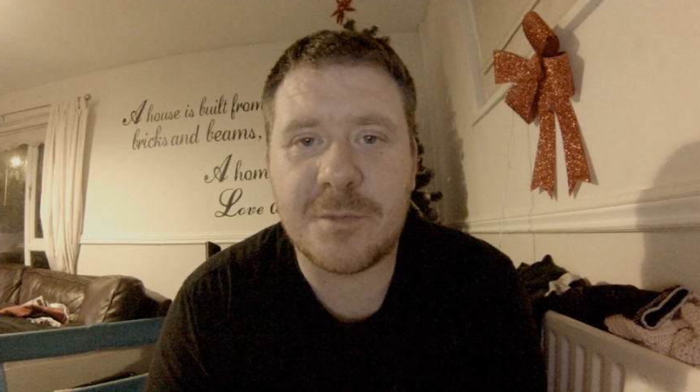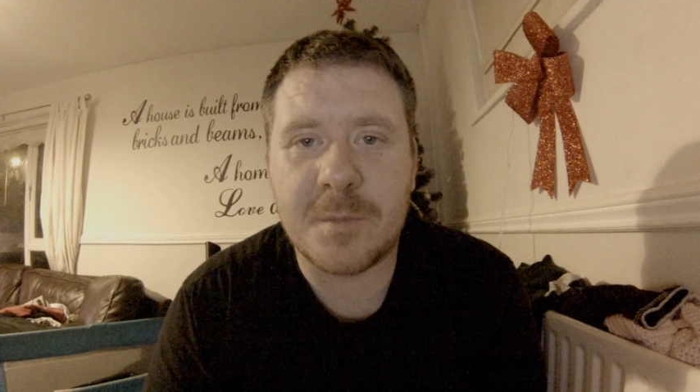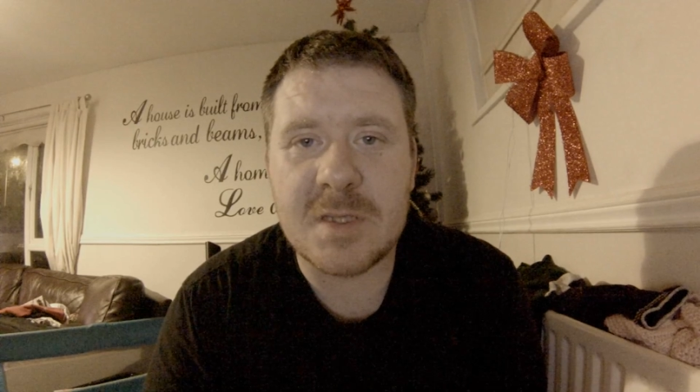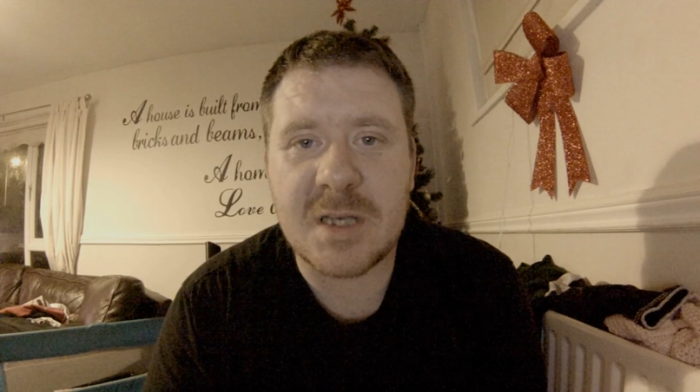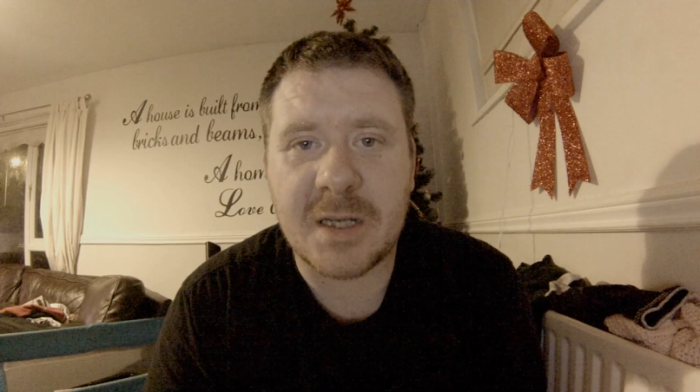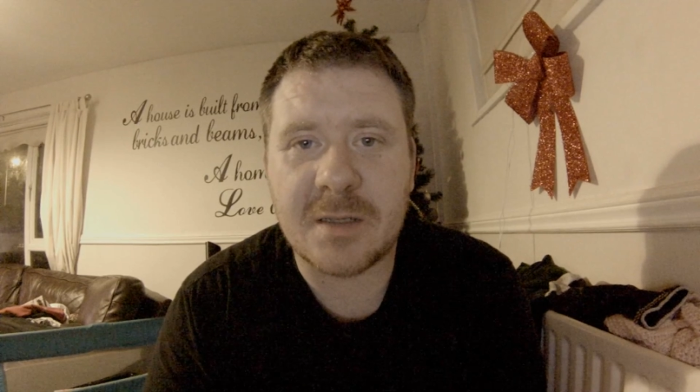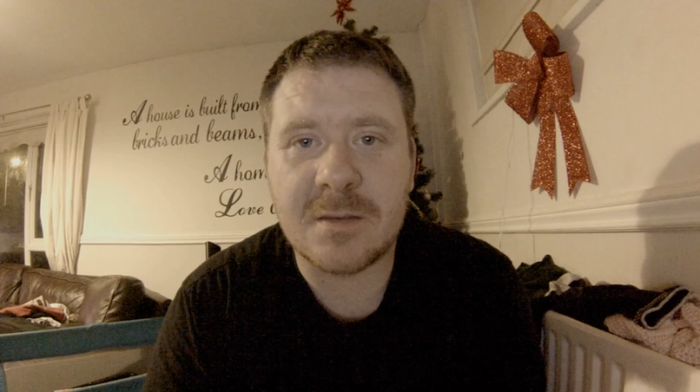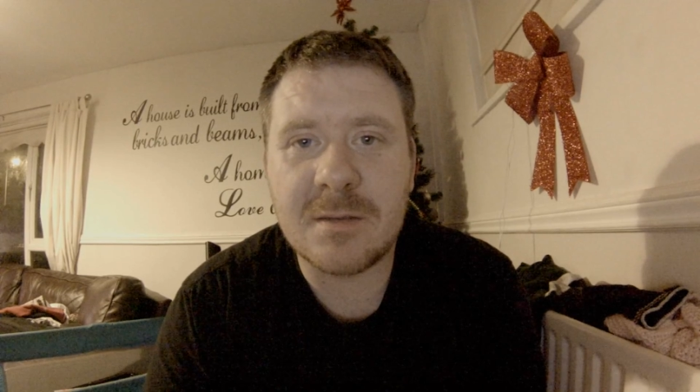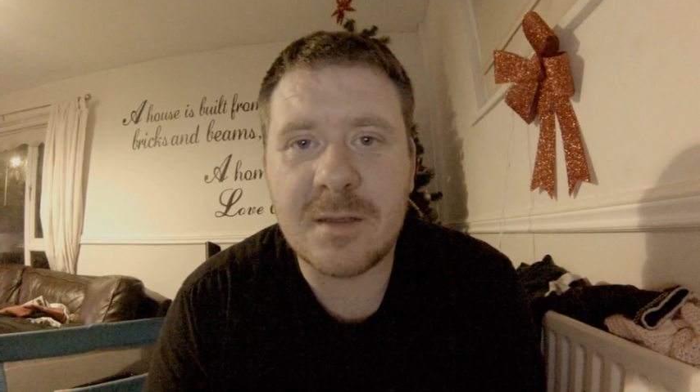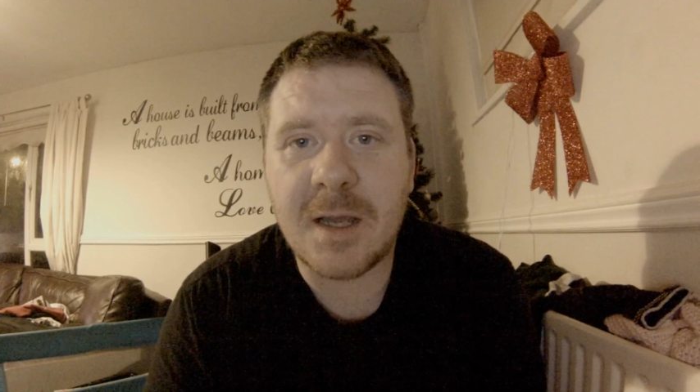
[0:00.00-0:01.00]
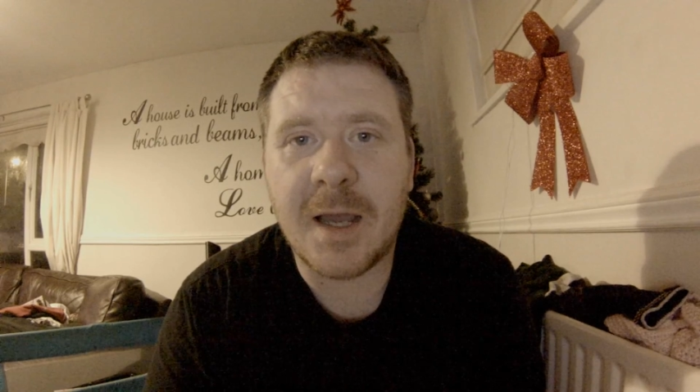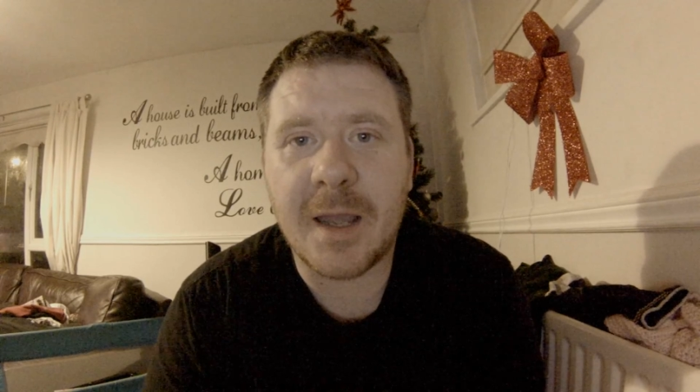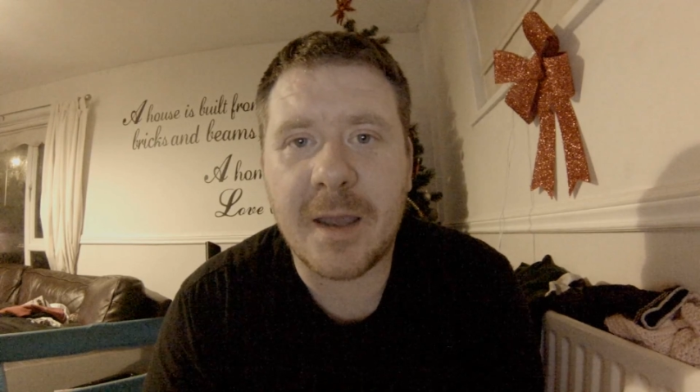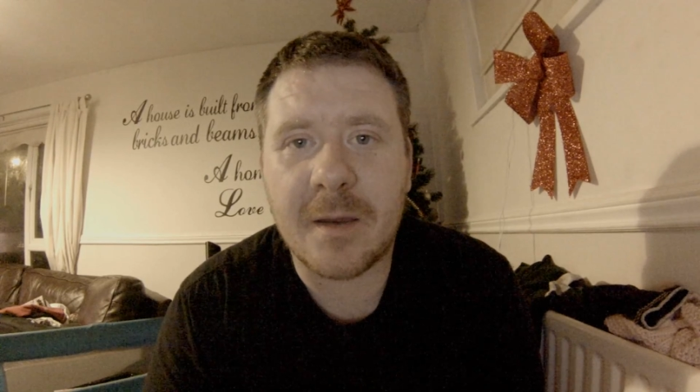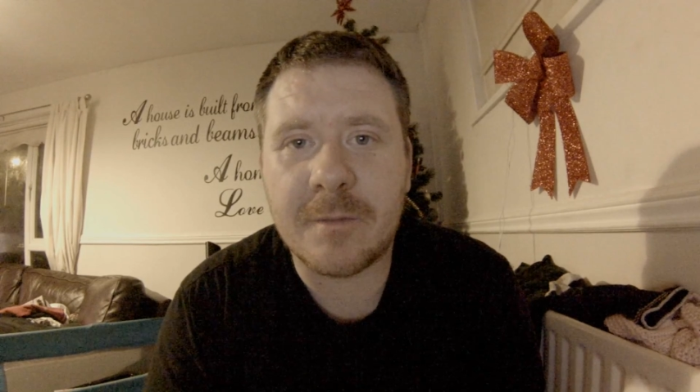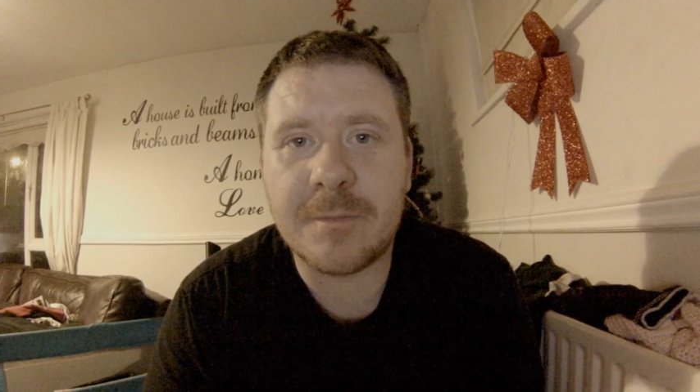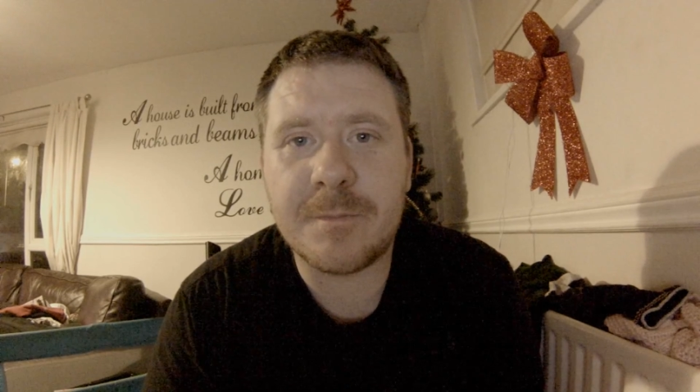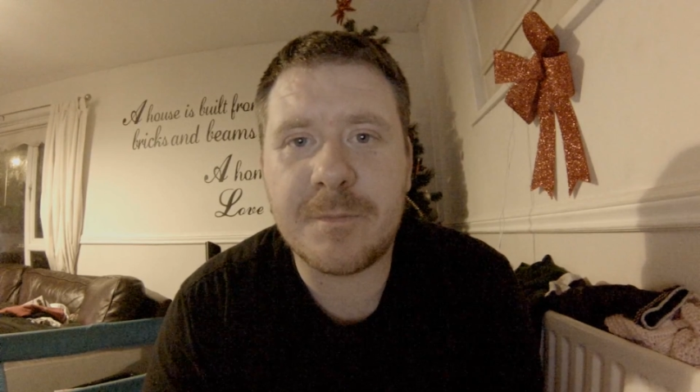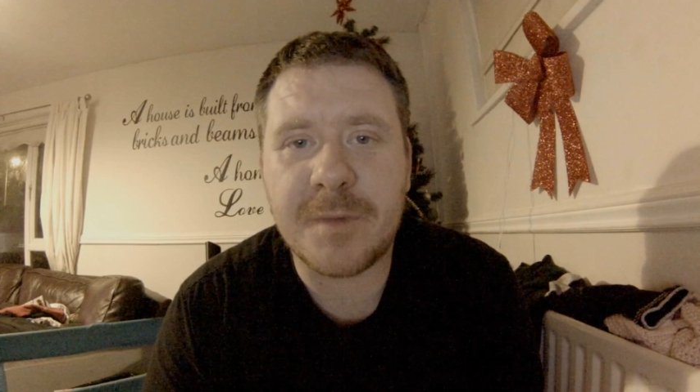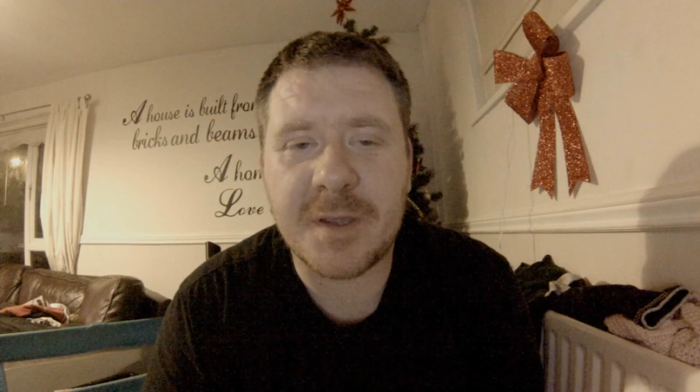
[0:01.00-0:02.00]
from the title, uh, I've
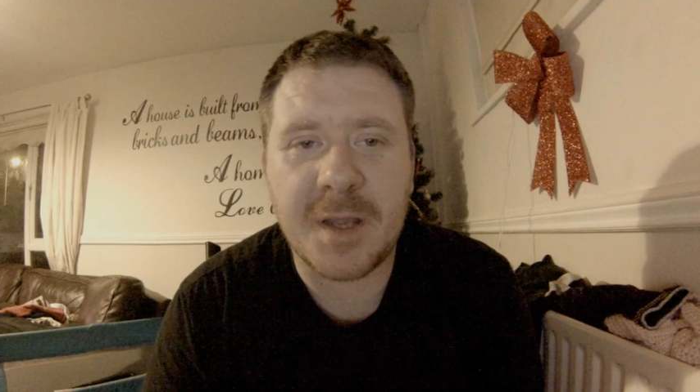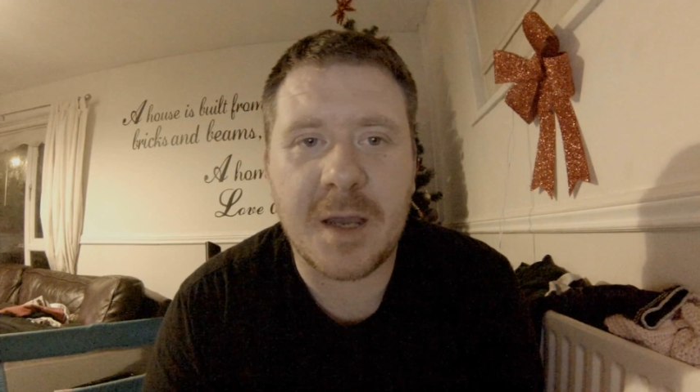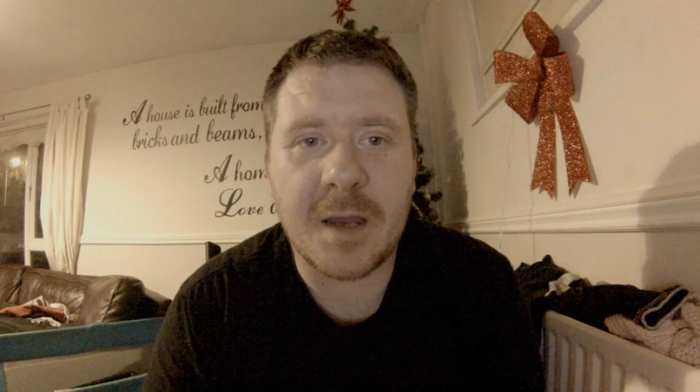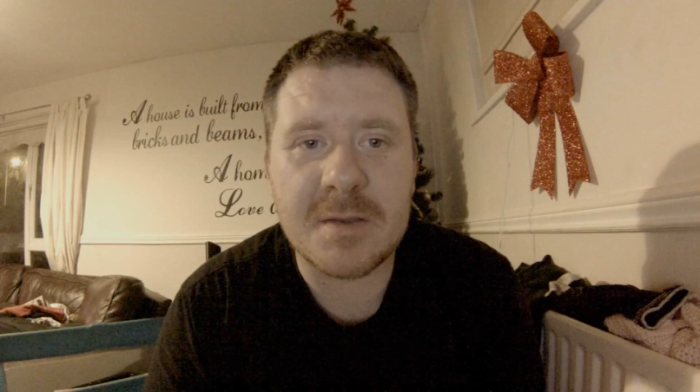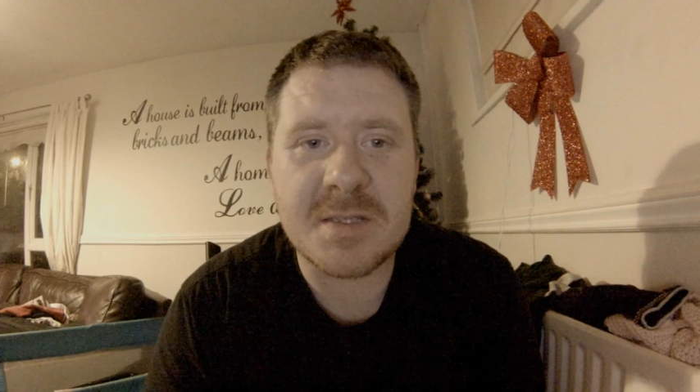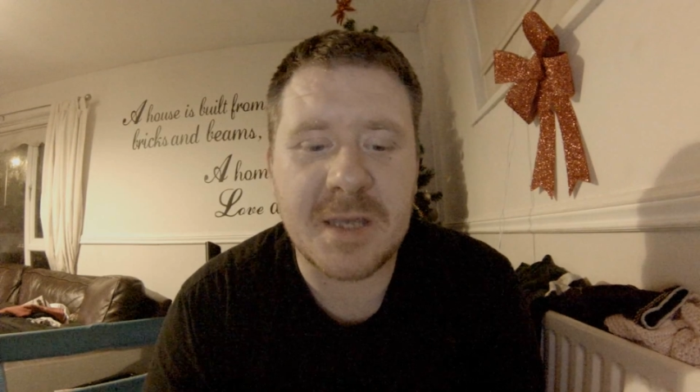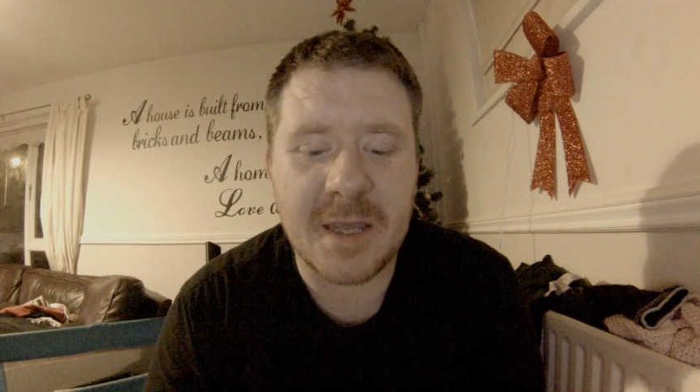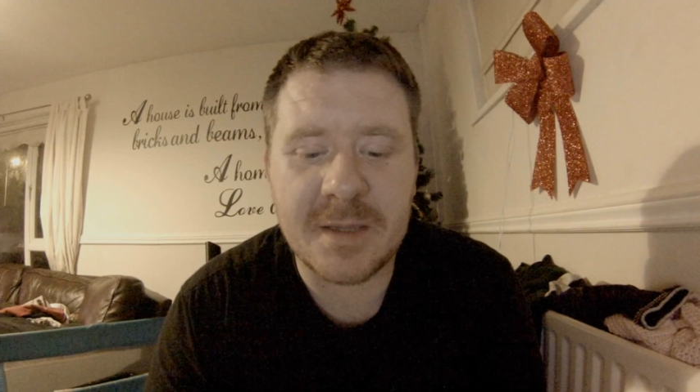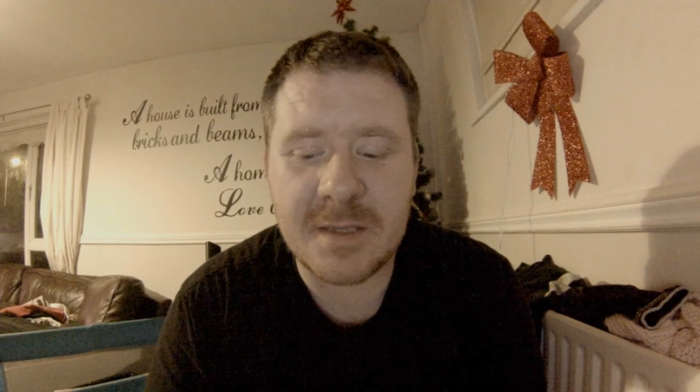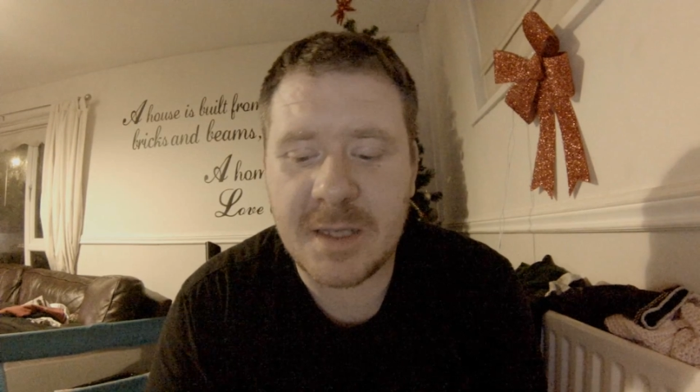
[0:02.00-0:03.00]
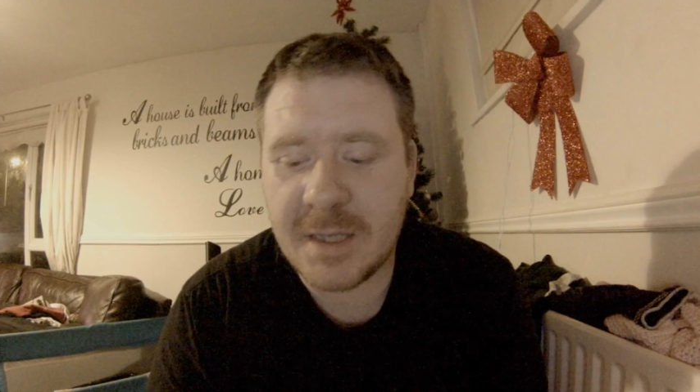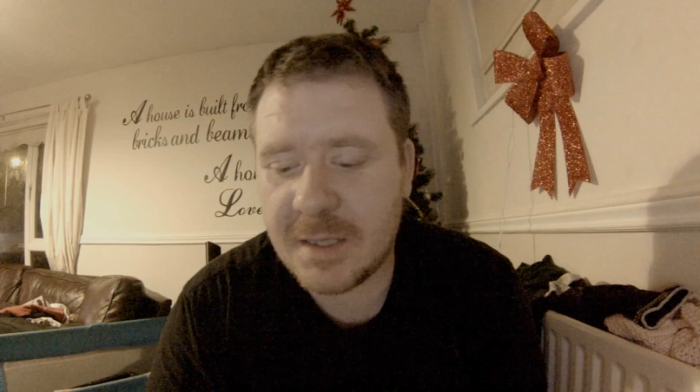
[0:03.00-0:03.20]
figured out how to get the,